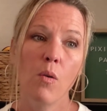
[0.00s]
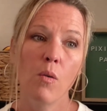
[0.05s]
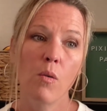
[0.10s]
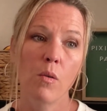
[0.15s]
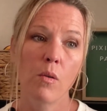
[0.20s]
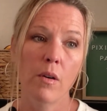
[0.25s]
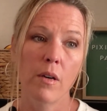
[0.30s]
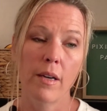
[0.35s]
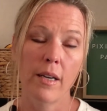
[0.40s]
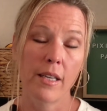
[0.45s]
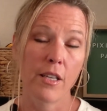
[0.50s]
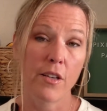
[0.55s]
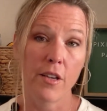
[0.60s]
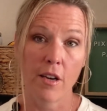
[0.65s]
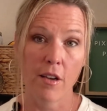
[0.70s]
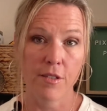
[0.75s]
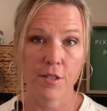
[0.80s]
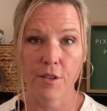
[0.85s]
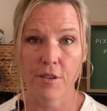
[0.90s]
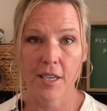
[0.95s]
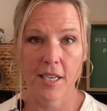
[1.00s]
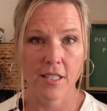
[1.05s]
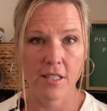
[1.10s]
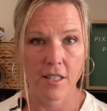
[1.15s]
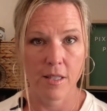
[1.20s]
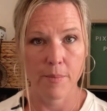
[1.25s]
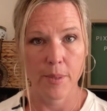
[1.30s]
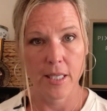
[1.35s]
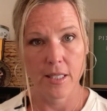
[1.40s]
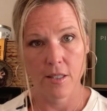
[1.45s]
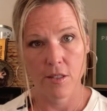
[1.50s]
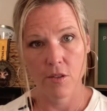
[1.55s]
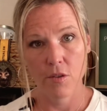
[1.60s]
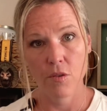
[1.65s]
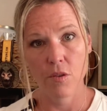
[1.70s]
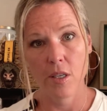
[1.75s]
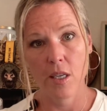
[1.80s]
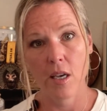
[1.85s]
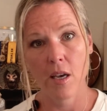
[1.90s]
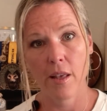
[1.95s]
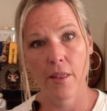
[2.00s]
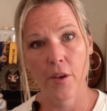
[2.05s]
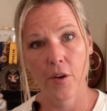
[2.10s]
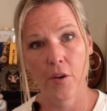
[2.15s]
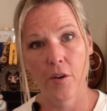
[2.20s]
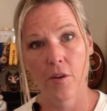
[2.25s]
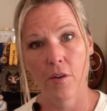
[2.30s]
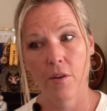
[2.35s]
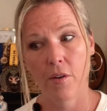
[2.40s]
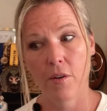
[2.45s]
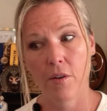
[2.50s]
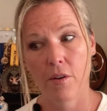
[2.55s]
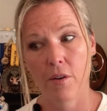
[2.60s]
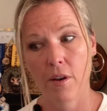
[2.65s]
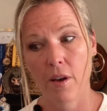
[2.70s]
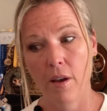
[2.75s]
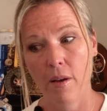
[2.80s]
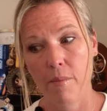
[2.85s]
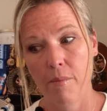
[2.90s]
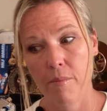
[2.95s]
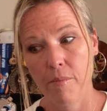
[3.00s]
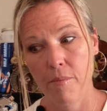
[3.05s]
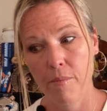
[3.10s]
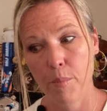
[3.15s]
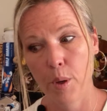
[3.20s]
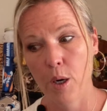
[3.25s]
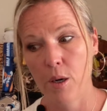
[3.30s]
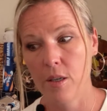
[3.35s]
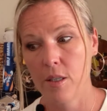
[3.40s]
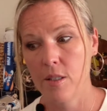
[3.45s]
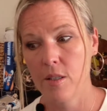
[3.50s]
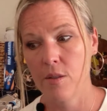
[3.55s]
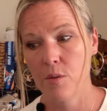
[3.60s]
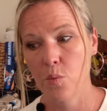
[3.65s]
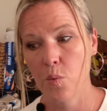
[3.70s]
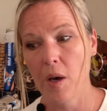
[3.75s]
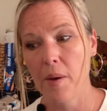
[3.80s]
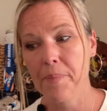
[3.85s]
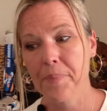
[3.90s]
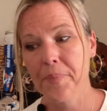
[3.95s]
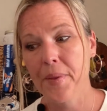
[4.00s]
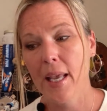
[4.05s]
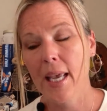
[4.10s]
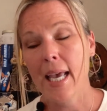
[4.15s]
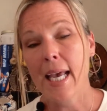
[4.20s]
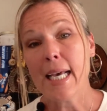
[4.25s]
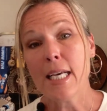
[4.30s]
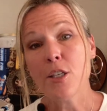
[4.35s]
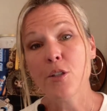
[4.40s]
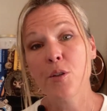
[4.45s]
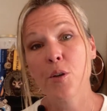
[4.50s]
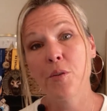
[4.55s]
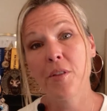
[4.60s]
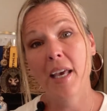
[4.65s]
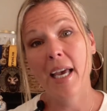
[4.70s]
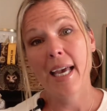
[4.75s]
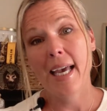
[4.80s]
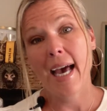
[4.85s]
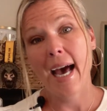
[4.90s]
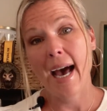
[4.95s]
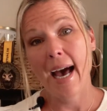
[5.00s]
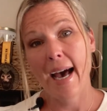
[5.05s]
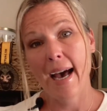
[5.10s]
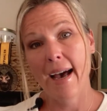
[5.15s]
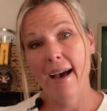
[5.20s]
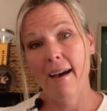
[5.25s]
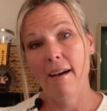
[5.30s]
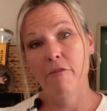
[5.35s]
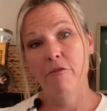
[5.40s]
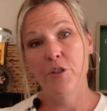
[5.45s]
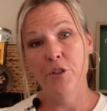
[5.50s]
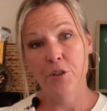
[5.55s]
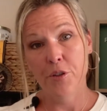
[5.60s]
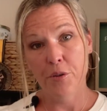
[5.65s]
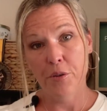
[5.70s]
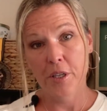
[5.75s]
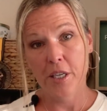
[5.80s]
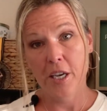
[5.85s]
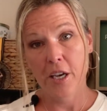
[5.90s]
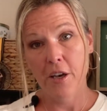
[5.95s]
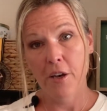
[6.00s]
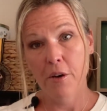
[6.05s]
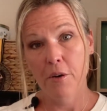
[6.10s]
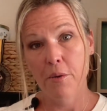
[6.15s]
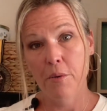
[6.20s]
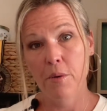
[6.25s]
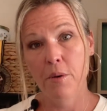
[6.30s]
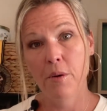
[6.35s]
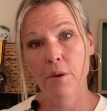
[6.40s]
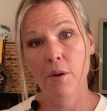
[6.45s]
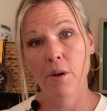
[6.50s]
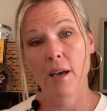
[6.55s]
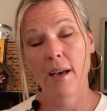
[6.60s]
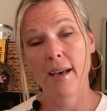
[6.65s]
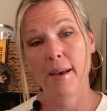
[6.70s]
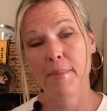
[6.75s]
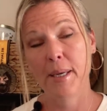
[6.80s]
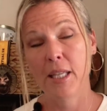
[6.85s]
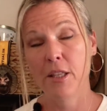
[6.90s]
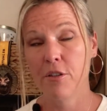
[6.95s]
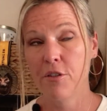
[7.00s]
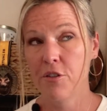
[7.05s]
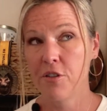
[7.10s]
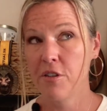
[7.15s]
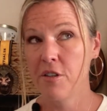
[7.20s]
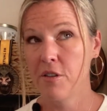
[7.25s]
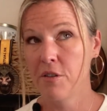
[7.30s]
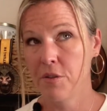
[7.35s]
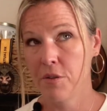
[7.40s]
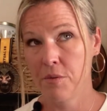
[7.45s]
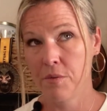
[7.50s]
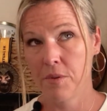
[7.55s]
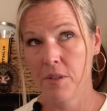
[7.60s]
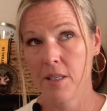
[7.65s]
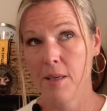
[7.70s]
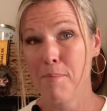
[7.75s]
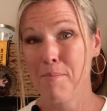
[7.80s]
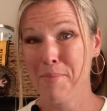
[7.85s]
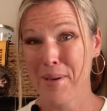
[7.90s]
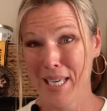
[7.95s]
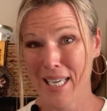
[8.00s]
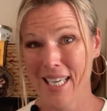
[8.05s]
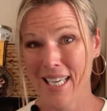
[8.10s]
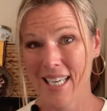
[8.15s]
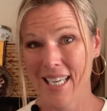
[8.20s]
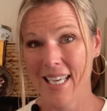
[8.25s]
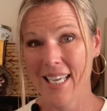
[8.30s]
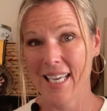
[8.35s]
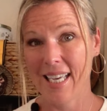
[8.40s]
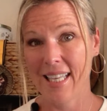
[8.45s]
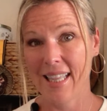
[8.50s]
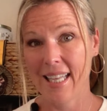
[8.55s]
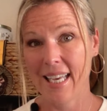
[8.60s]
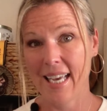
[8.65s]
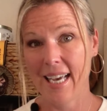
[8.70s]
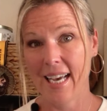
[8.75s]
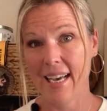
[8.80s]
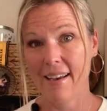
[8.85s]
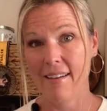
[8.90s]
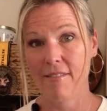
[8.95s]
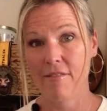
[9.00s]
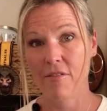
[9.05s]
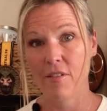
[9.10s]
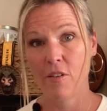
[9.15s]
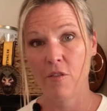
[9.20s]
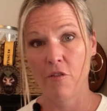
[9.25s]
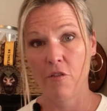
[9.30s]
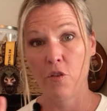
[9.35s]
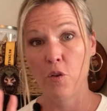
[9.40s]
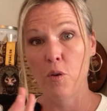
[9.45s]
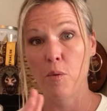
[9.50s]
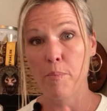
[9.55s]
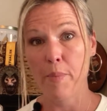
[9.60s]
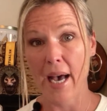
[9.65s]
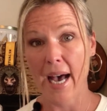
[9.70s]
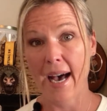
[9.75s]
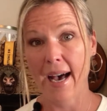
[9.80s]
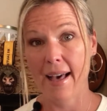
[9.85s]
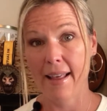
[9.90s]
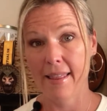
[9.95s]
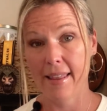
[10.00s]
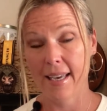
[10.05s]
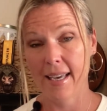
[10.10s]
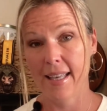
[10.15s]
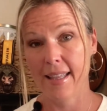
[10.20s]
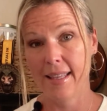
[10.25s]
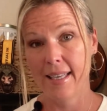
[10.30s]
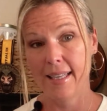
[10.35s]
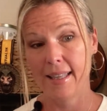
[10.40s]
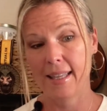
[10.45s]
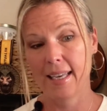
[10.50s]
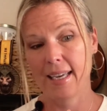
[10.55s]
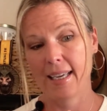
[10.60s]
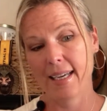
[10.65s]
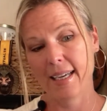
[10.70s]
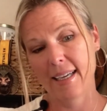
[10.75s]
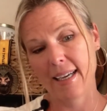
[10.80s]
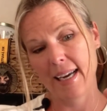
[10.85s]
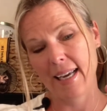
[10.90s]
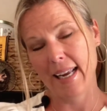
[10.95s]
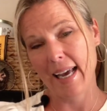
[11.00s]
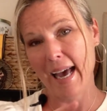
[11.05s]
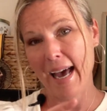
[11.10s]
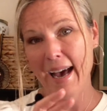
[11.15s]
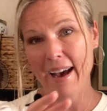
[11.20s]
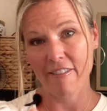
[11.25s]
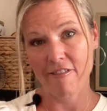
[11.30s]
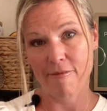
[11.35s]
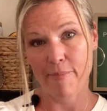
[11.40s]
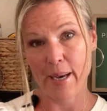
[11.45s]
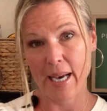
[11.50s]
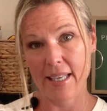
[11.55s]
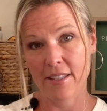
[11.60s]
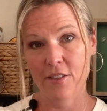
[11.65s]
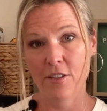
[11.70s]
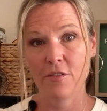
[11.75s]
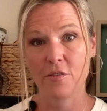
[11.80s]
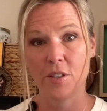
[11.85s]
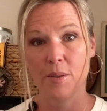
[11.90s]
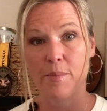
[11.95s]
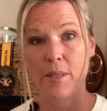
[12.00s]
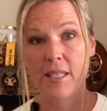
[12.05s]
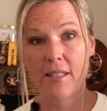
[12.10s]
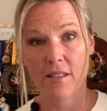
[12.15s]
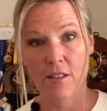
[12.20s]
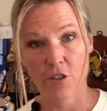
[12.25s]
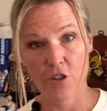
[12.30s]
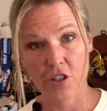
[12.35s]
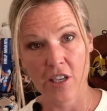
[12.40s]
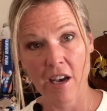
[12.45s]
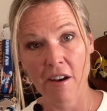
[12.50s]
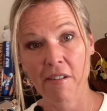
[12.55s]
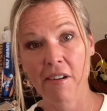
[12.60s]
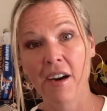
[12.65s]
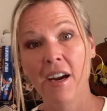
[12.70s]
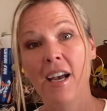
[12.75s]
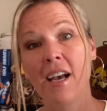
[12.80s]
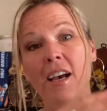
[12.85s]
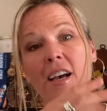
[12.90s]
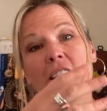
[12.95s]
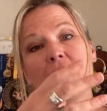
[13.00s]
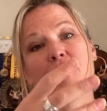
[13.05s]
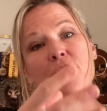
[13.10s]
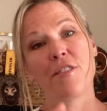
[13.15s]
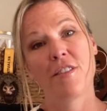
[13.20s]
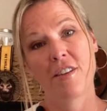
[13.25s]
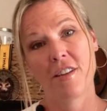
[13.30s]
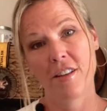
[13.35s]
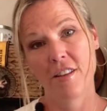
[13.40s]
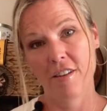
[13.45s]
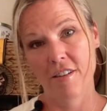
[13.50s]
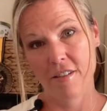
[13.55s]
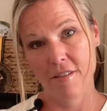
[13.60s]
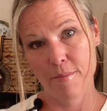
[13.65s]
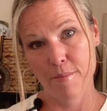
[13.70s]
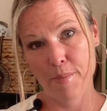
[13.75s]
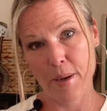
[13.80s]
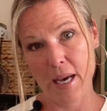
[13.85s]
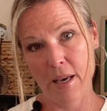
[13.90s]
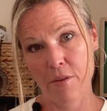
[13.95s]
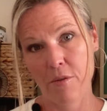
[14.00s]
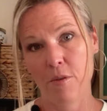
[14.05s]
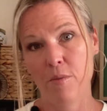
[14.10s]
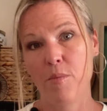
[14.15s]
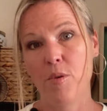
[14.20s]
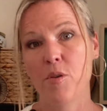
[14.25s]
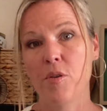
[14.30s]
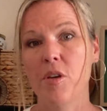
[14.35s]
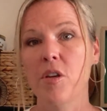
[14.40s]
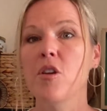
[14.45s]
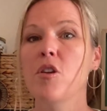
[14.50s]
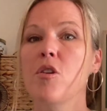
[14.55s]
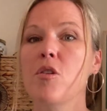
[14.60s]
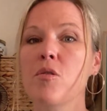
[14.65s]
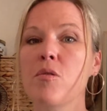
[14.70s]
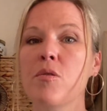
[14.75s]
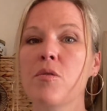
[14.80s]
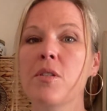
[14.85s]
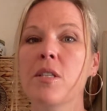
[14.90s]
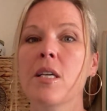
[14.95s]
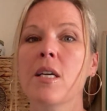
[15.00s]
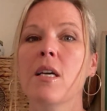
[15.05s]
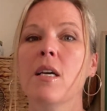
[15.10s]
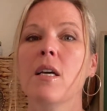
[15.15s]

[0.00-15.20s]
and you can also catch the bus to the other parks as well. So they have studio, and their studios are really big, and they have a full bath and then like a kind of half bath. So if somebody's in the shower, there's another bathroom you can use.